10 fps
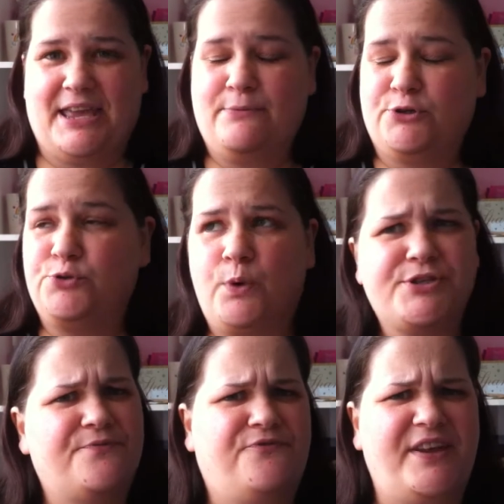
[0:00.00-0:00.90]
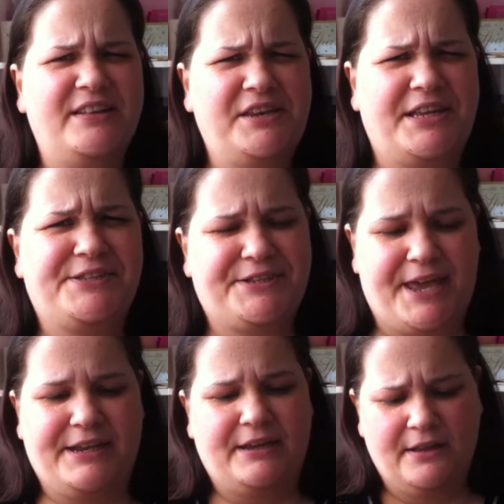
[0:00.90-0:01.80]
I say, we just wasn't feeling it
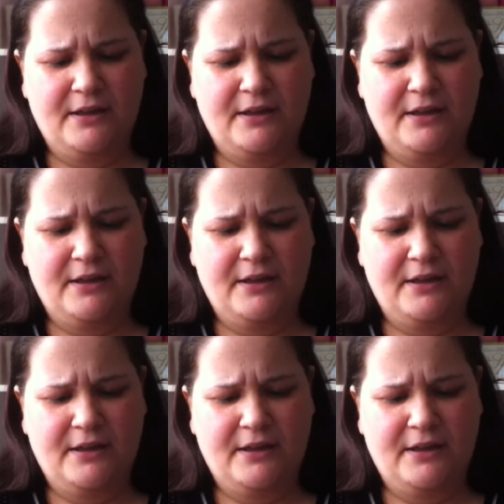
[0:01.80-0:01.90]
today.